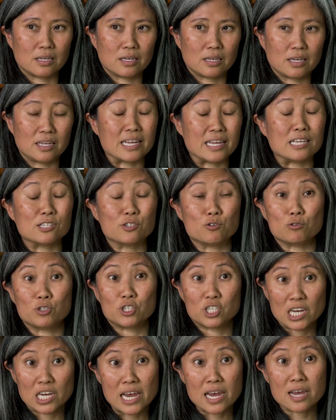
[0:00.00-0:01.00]
and as you
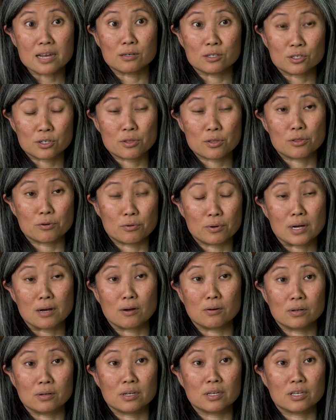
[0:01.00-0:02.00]
change
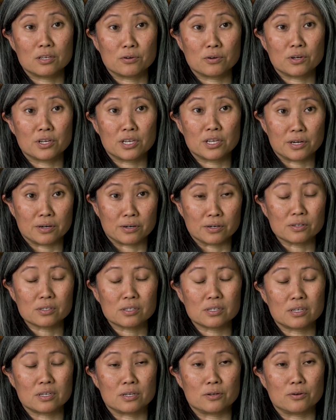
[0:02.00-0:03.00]
throughout your
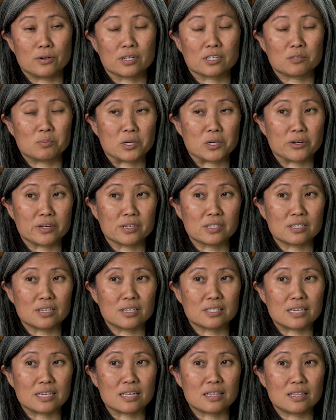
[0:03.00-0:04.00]
years and your
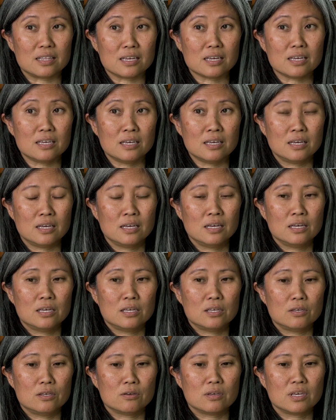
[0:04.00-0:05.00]
experiences, I think
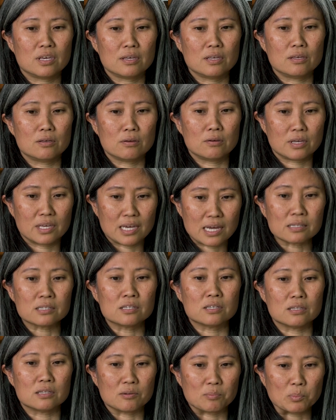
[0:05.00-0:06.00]
you get
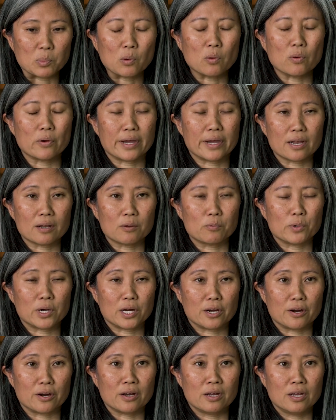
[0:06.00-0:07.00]
to the point
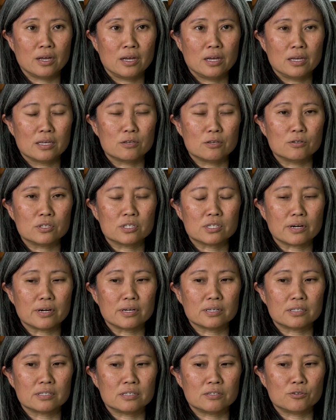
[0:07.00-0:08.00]
where you
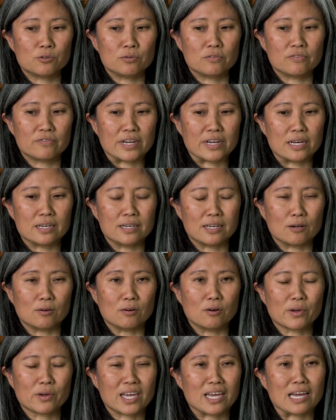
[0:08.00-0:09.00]
start to find
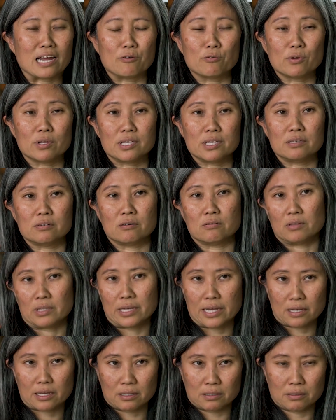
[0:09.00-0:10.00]
out, okay, I really don't
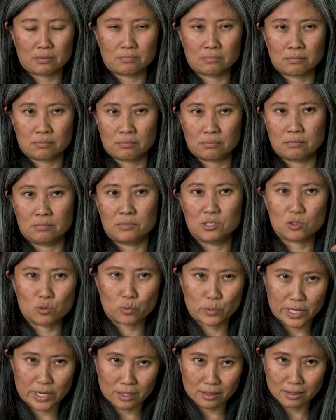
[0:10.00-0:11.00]
like
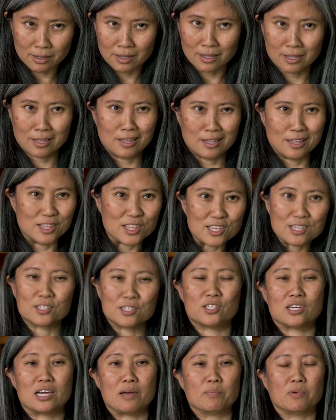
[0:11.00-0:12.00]
doing
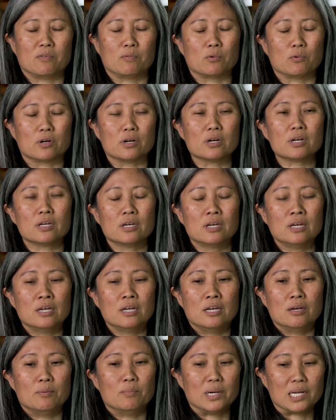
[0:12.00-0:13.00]
this type of work,
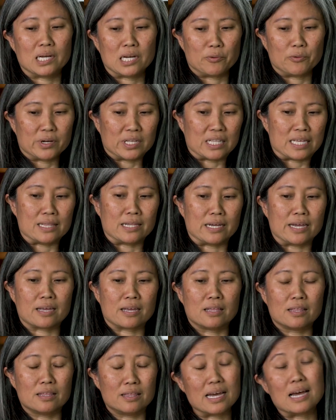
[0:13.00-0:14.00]
but I really
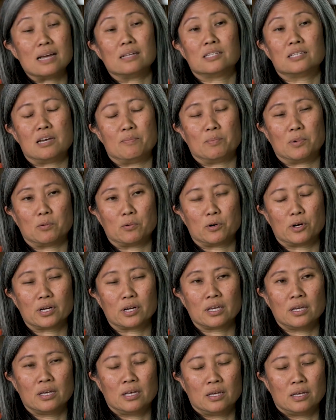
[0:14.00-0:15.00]
like that type of work.